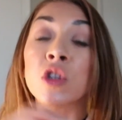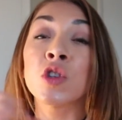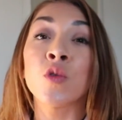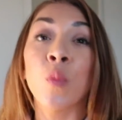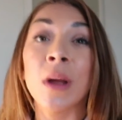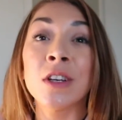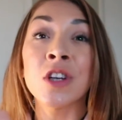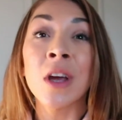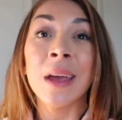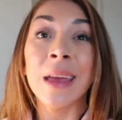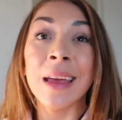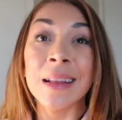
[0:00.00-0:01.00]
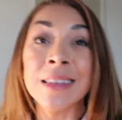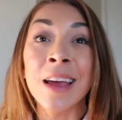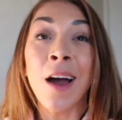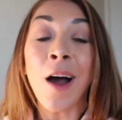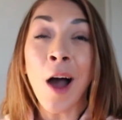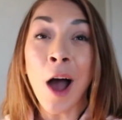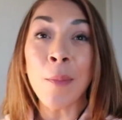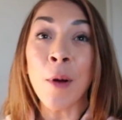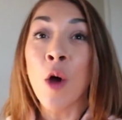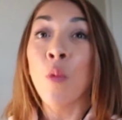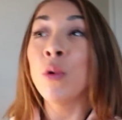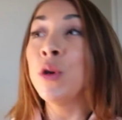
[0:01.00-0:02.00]
Switch it up.
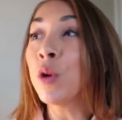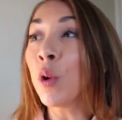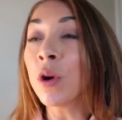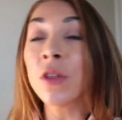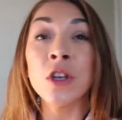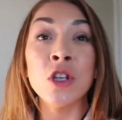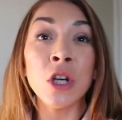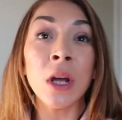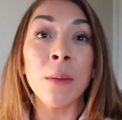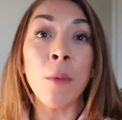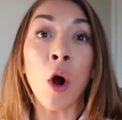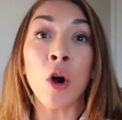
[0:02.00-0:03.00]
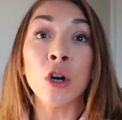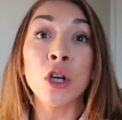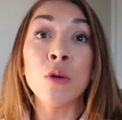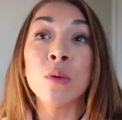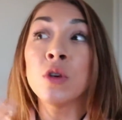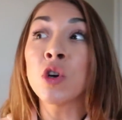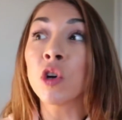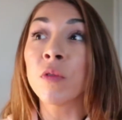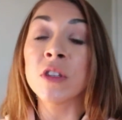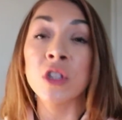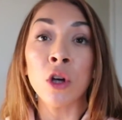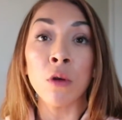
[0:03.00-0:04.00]
When you go to the gym, are you
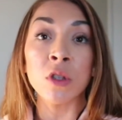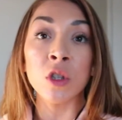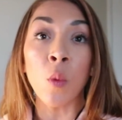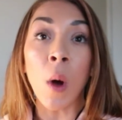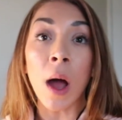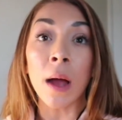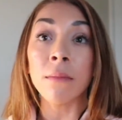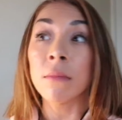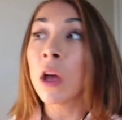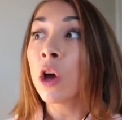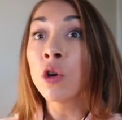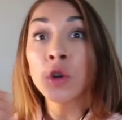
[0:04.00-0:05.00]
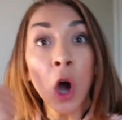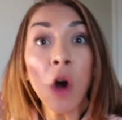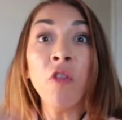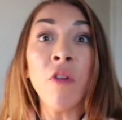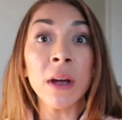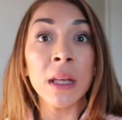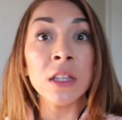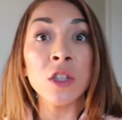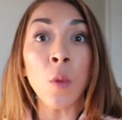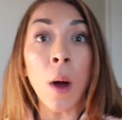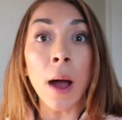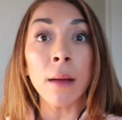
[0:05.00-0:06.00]
nervous to go squat? Go fucking
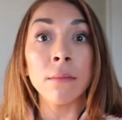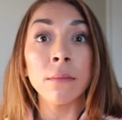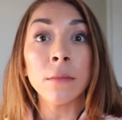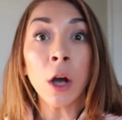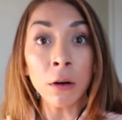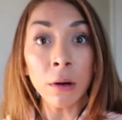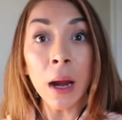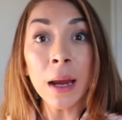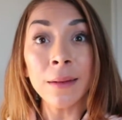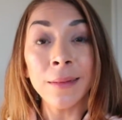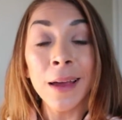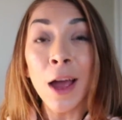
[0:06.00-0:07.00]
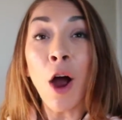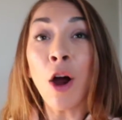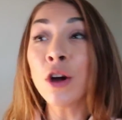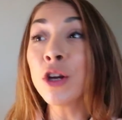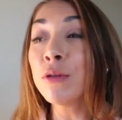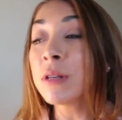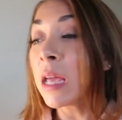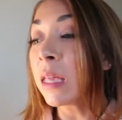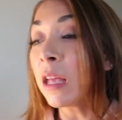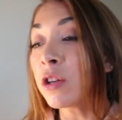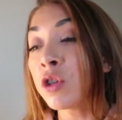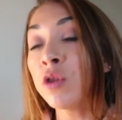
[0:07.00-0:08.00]
squat all right? Are you
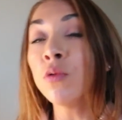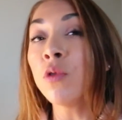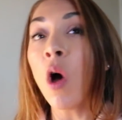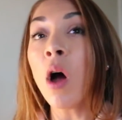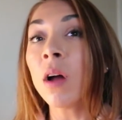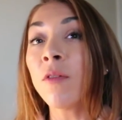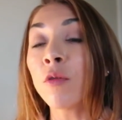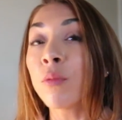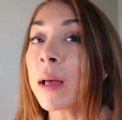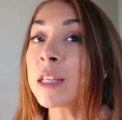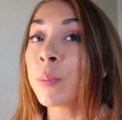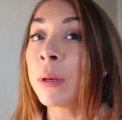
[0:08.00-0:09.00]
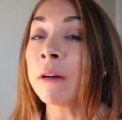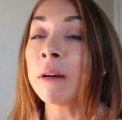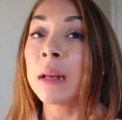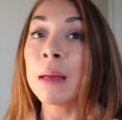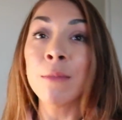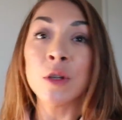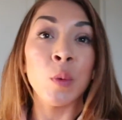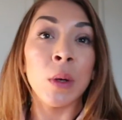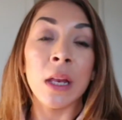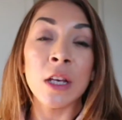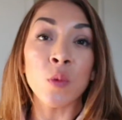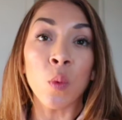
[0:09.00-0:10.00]
taking too long of a rest period in
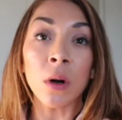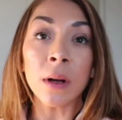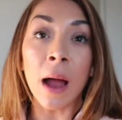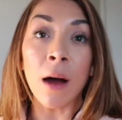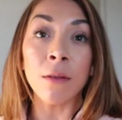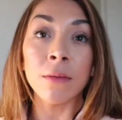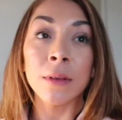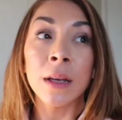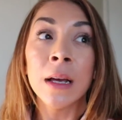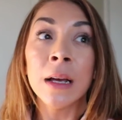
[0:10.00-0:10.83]
between each workout?